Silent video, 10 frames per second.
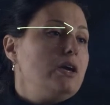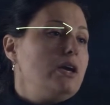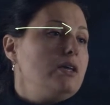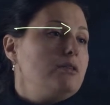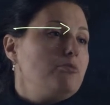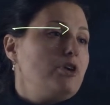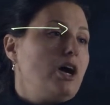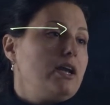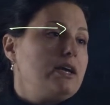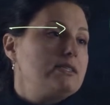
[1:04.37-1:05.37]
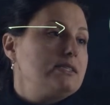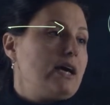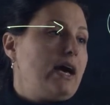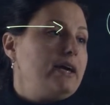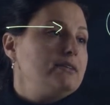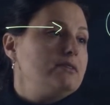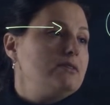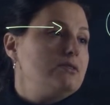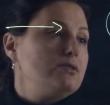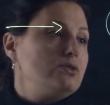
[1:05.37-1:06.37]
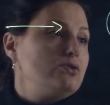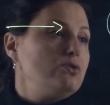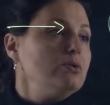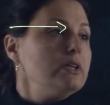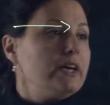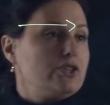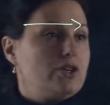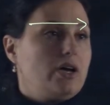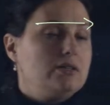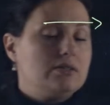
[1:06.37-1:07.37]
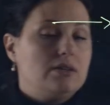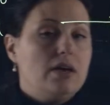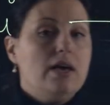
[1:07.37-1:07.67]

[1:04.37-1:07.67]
in the product side. So two electrons.